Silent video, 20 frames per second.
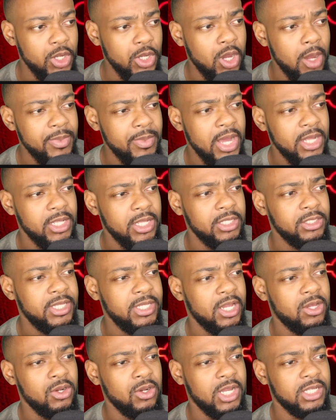So when you come
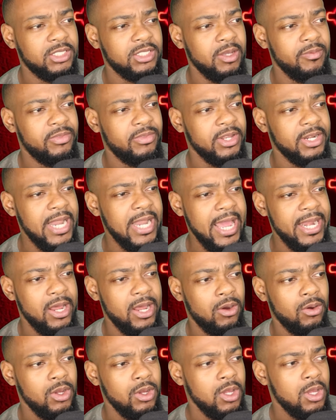down and take a look at
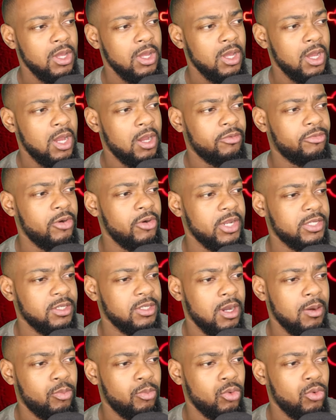something like now,
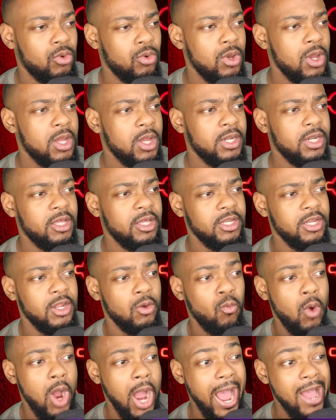for example,
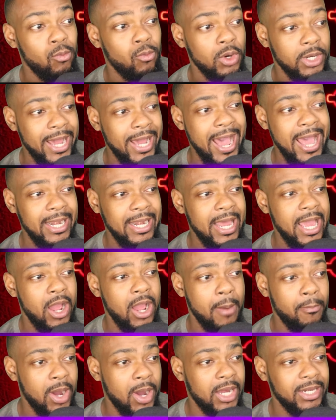what I want to
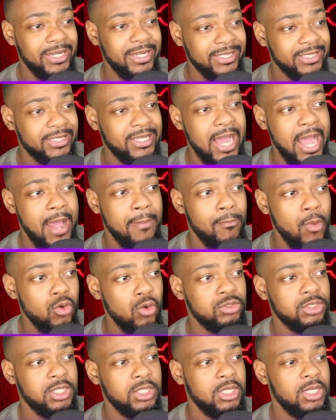highlight about this
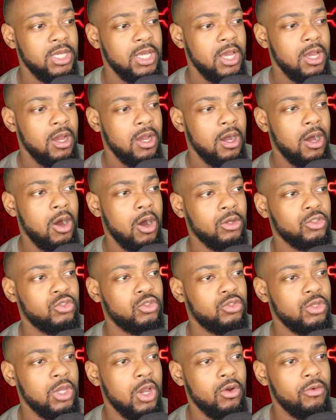guy mostly
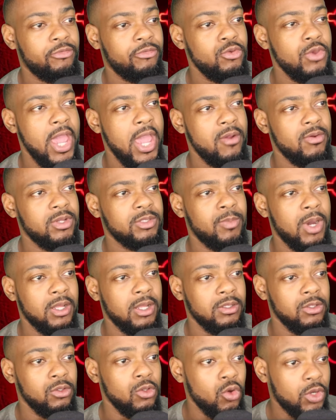are a few
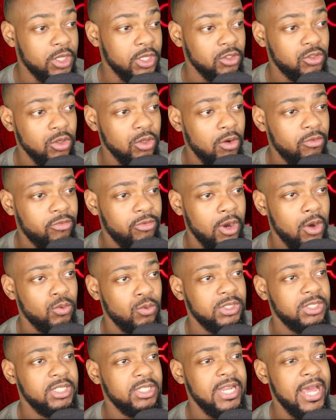areas, but looking so
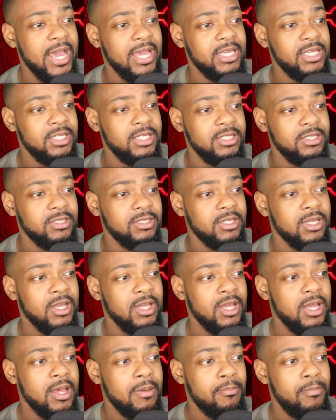far, we see that
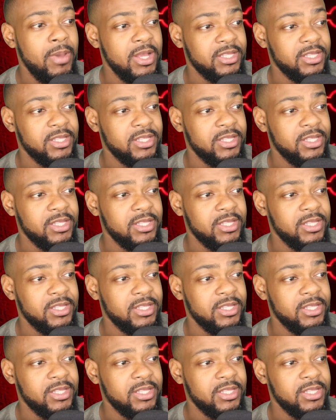he's